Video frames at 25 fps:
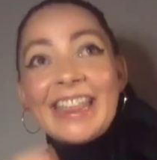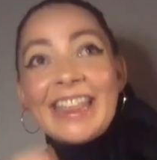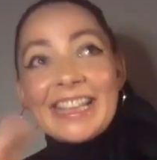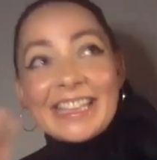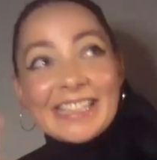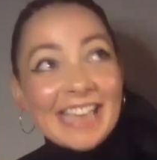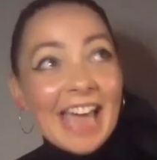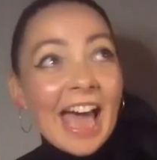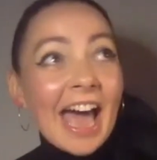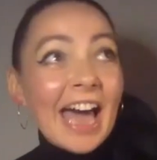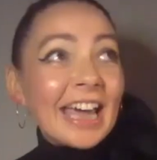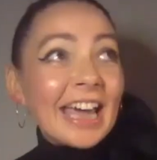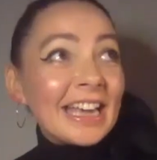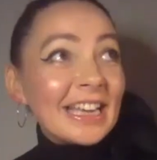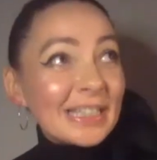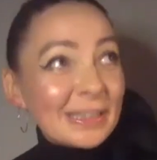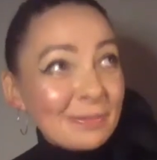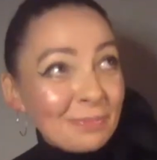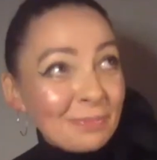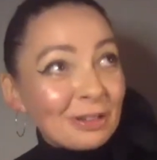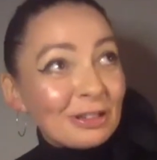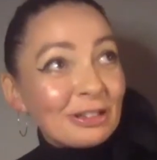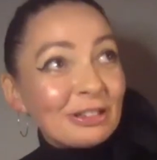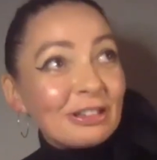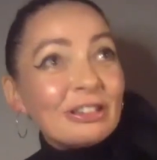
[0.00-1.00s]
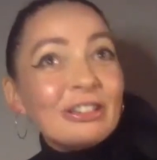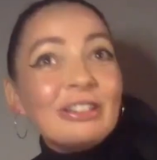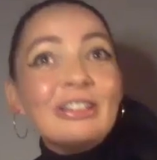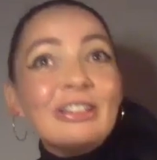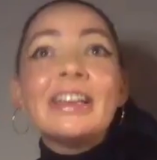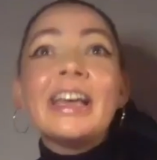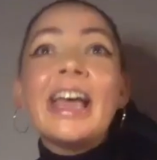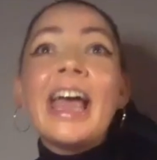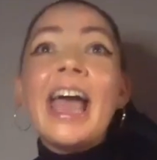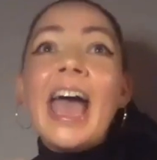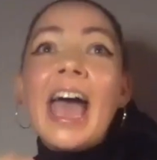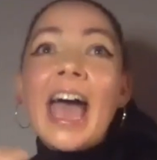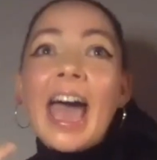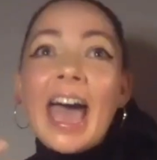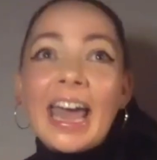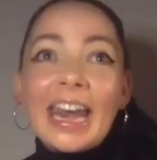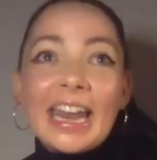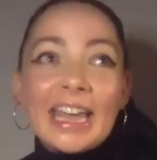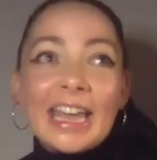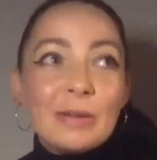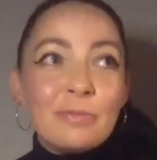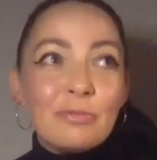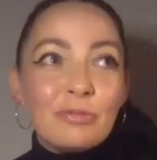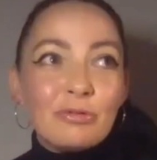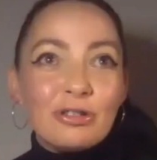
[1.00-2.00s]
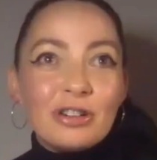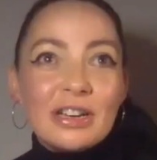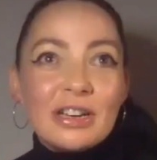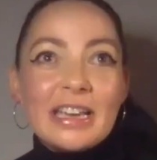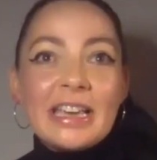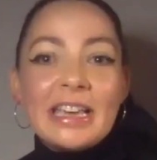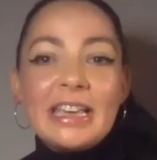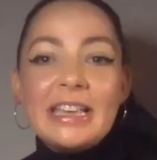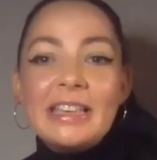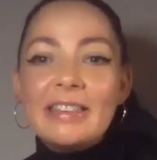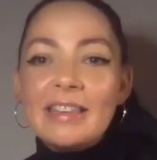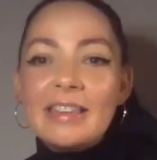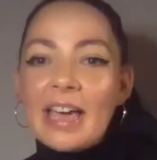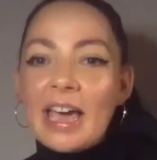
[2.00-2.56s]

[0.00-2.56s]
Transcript: the sky is blue and i can breathe